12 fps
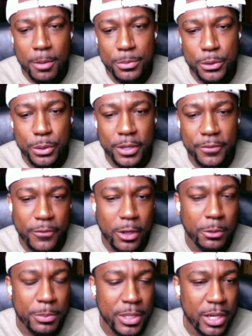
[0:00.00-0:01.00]
You can follow
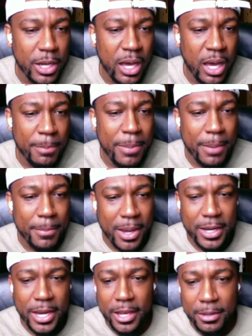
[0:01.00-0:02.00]
me by my
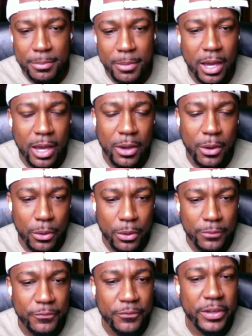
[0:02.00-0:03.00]
name on
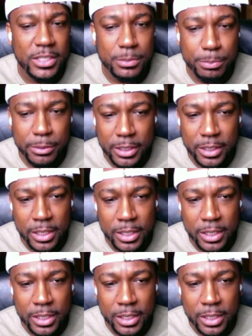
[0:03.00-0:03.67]
Facebook.